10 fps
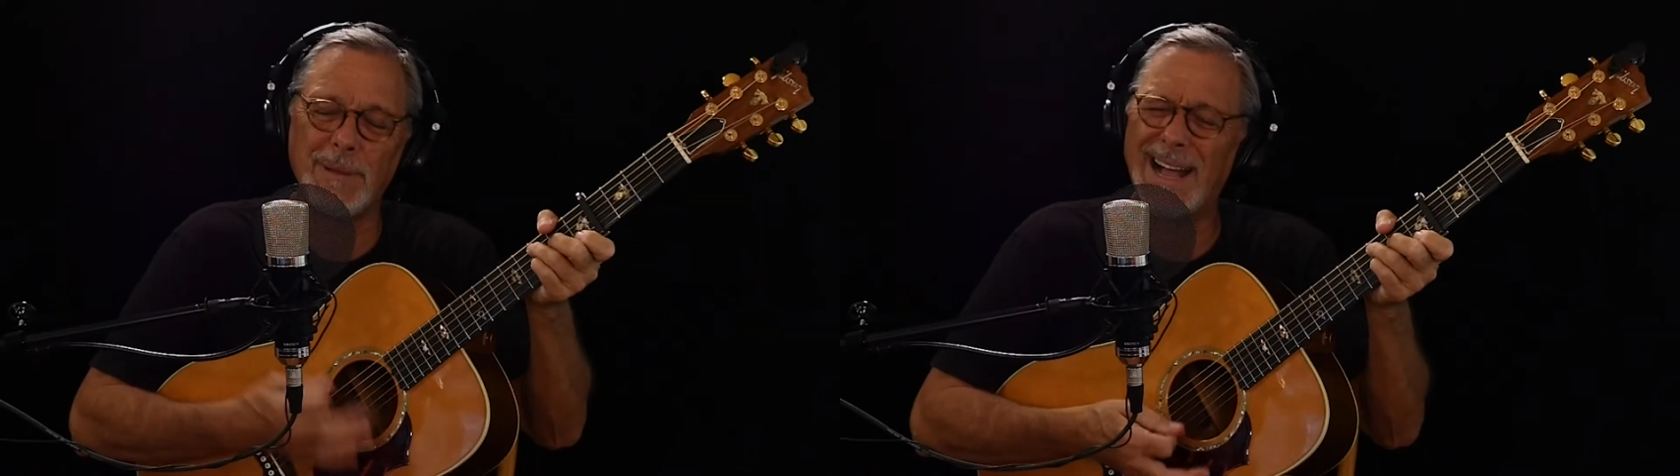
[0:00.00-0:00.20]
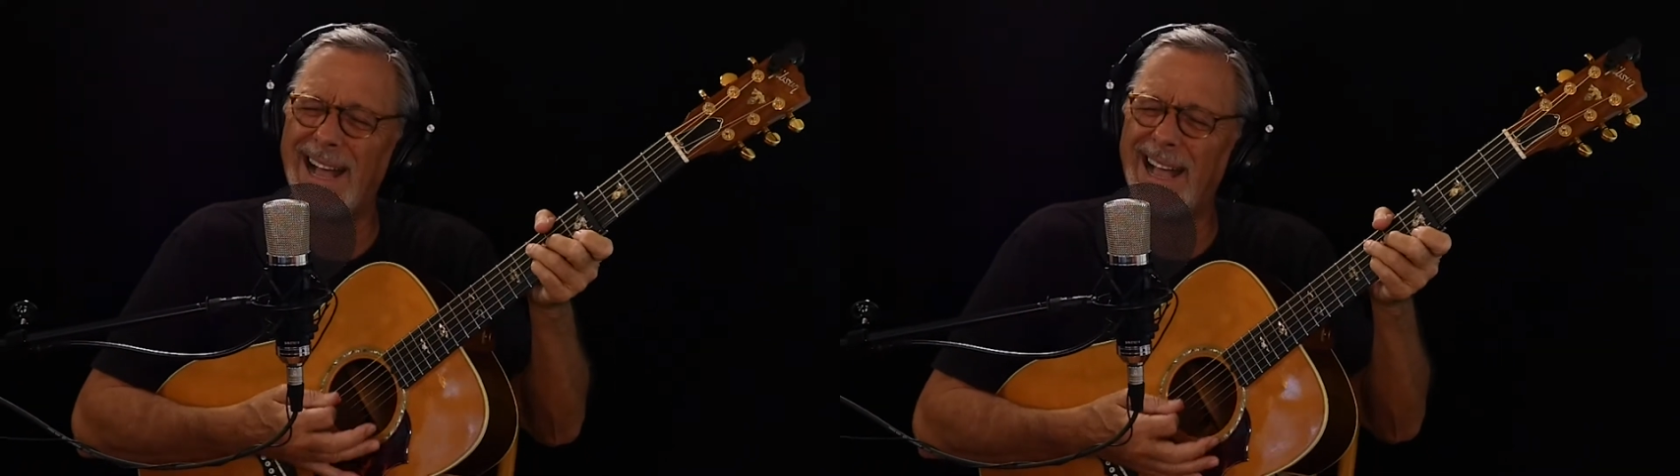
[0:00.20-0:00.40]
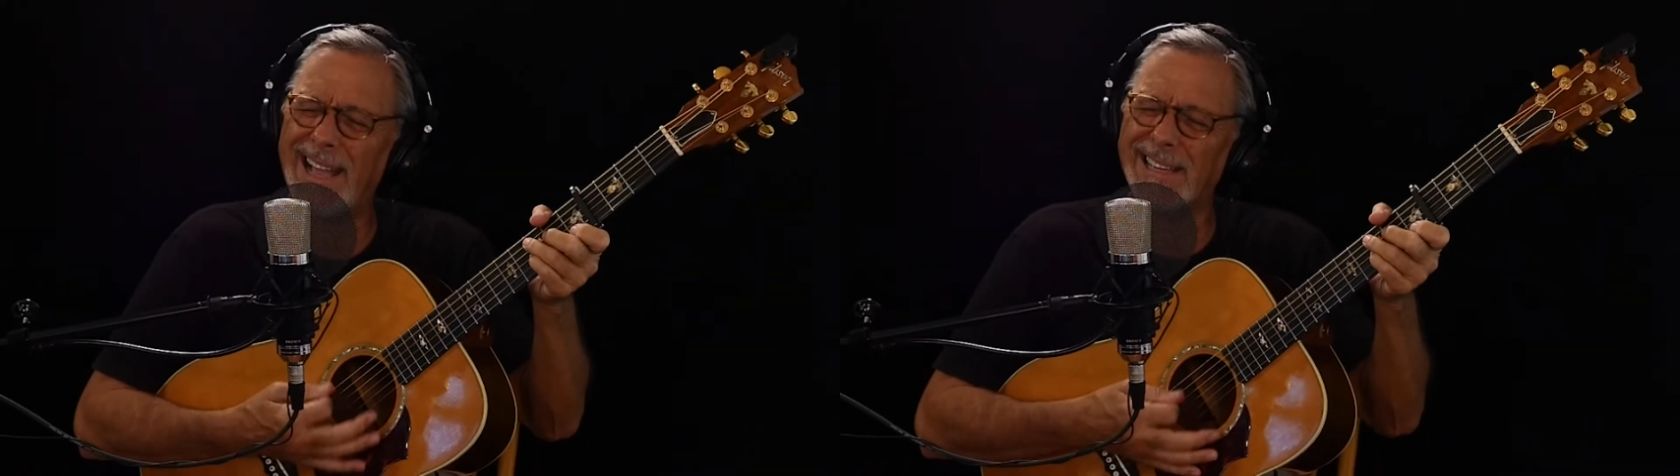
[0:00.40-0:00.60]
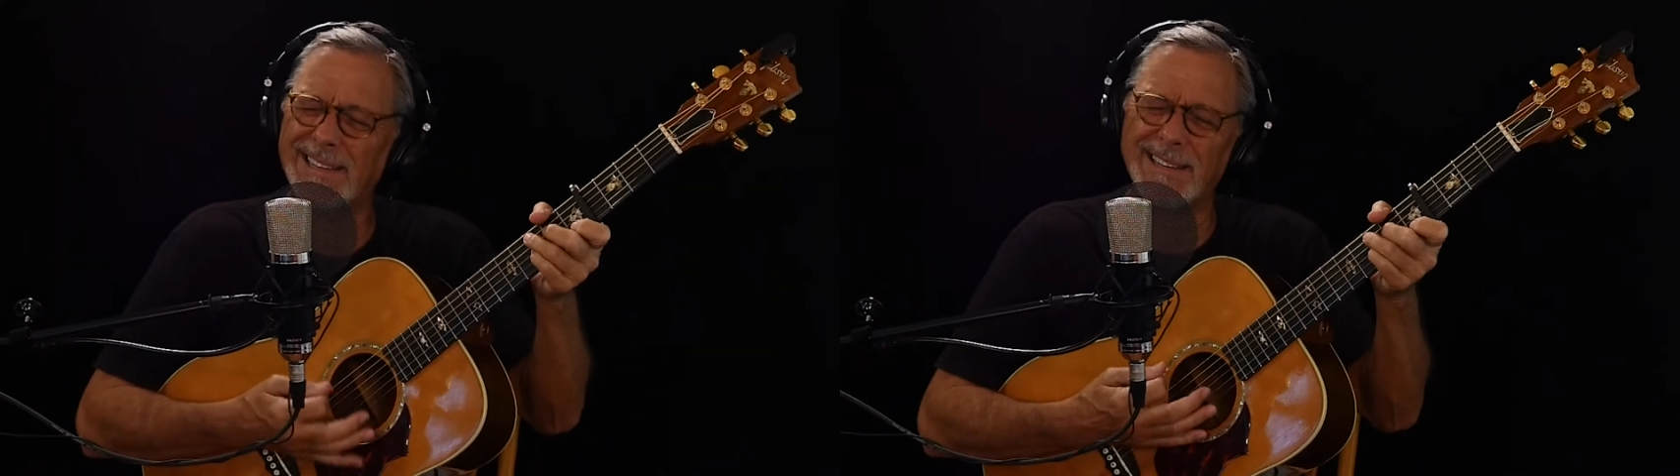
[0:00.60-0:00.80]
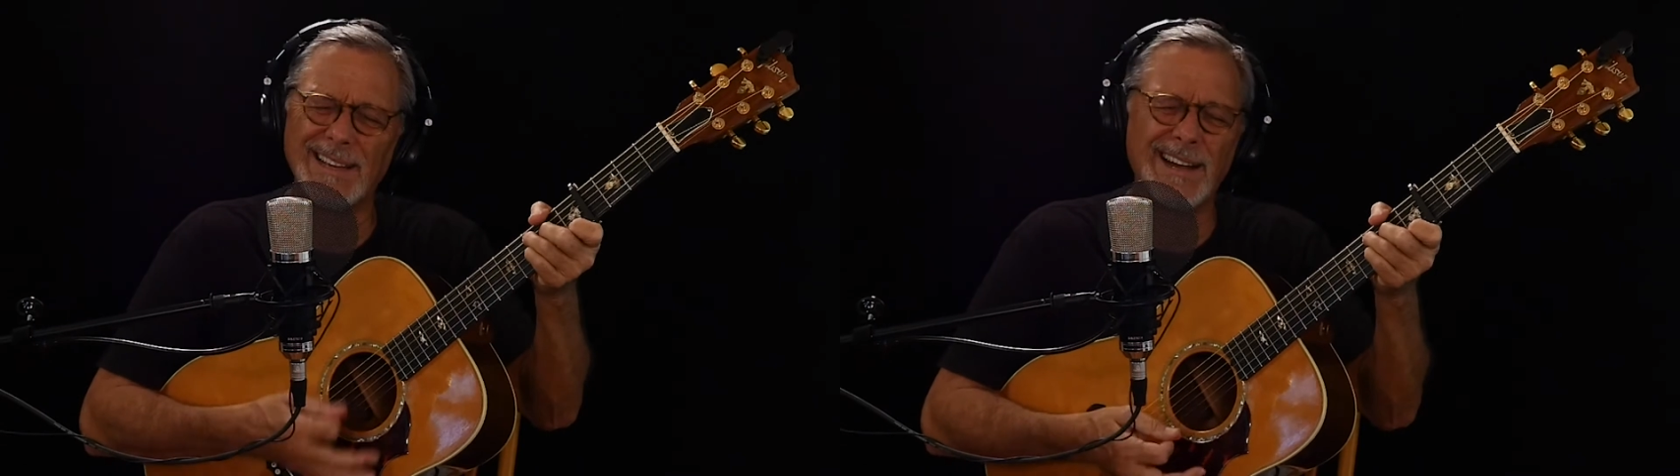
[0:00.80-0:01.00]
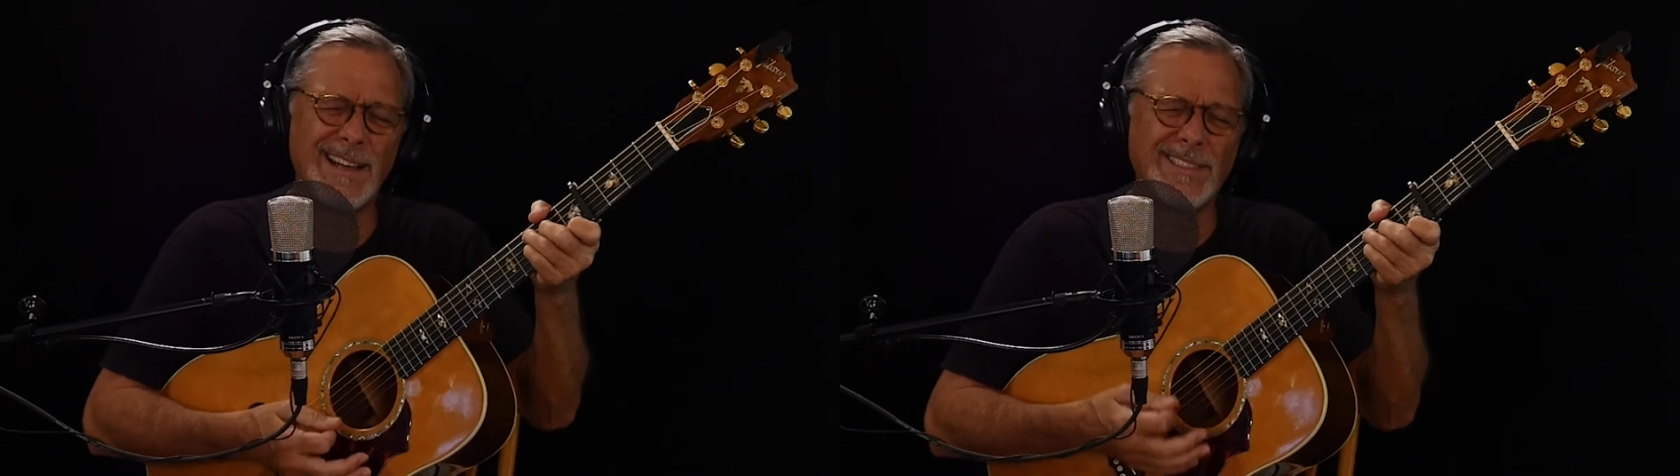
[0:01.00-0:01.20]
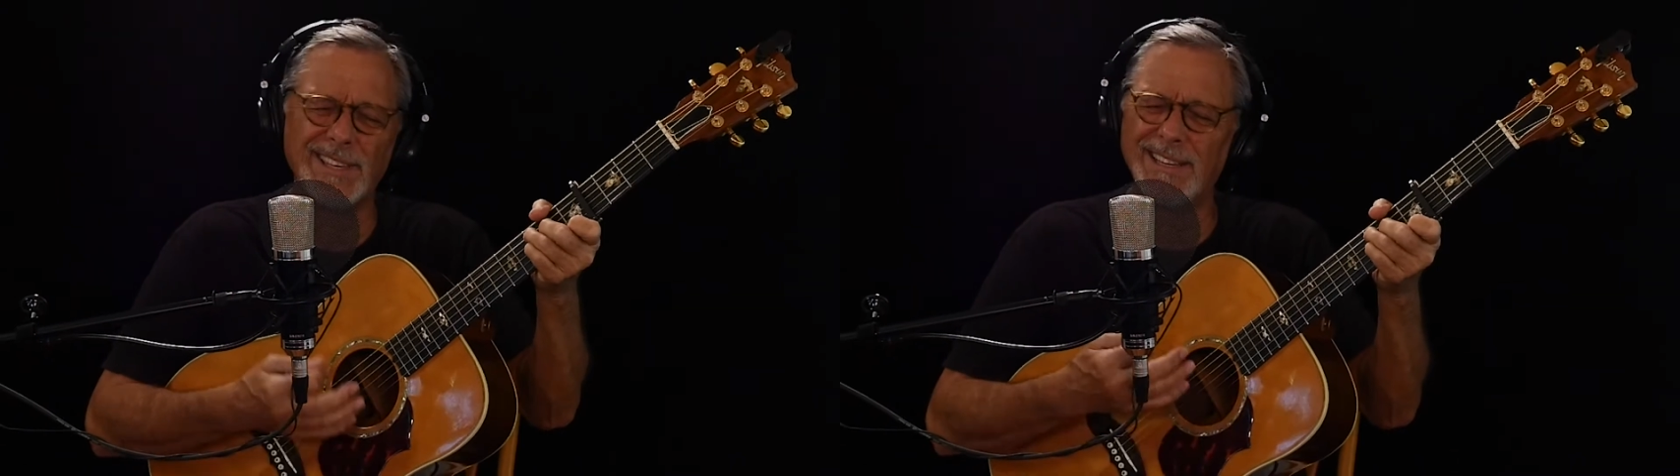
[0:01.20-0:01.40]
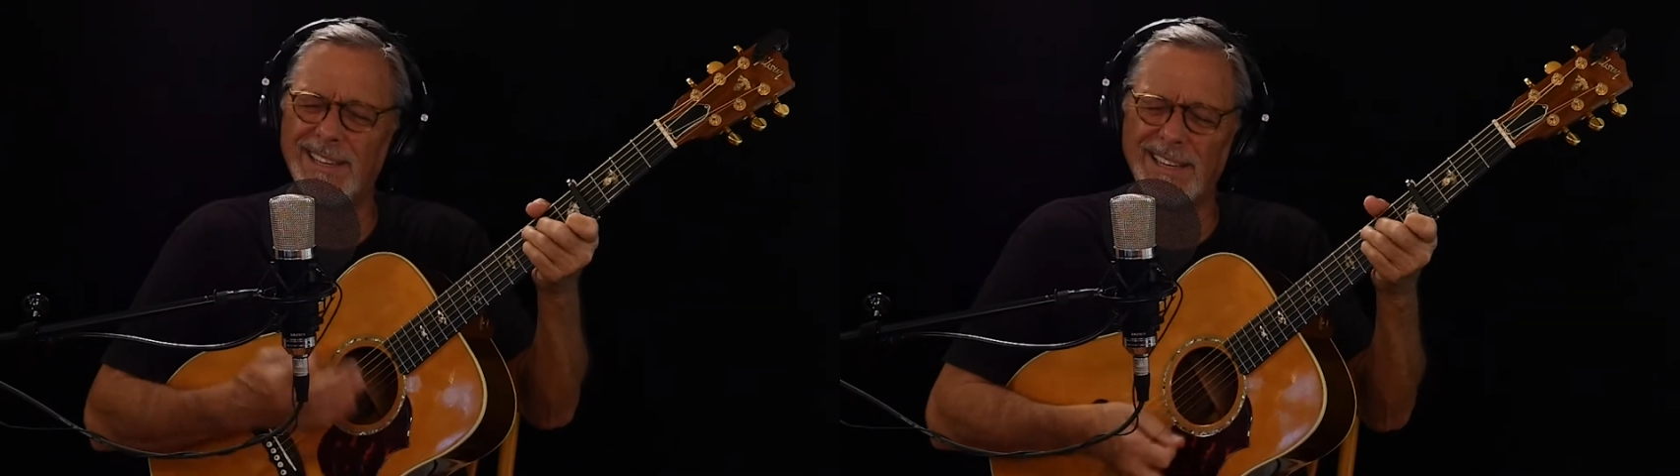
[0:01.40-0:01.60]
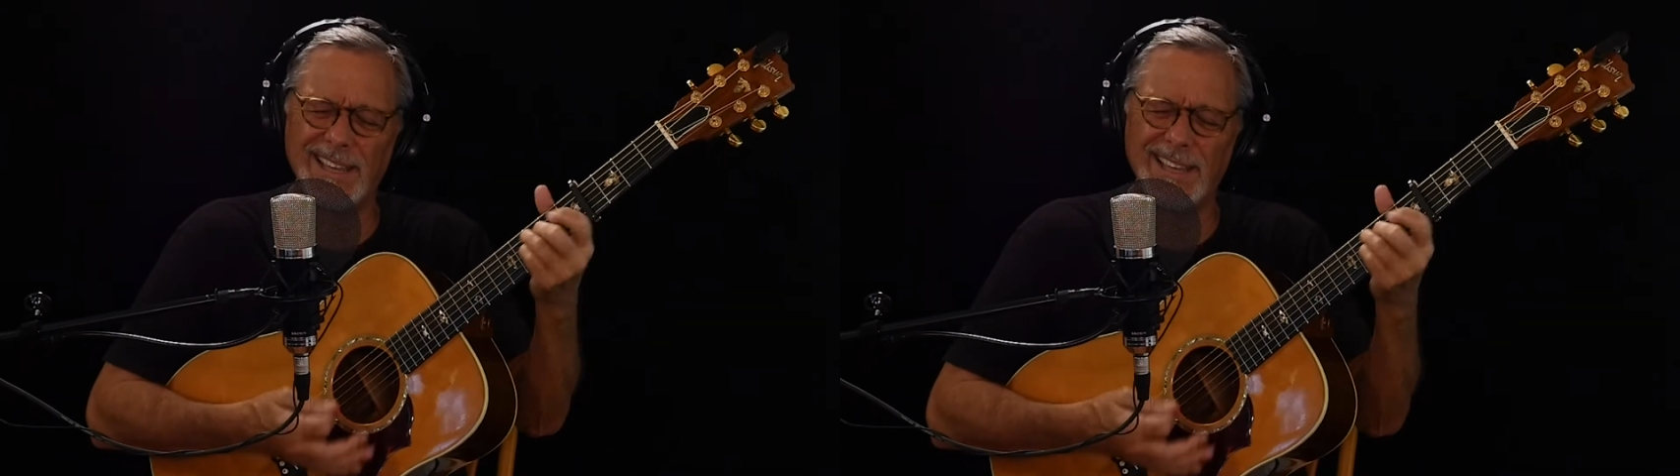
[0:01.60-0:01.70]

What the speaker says: buying nothing,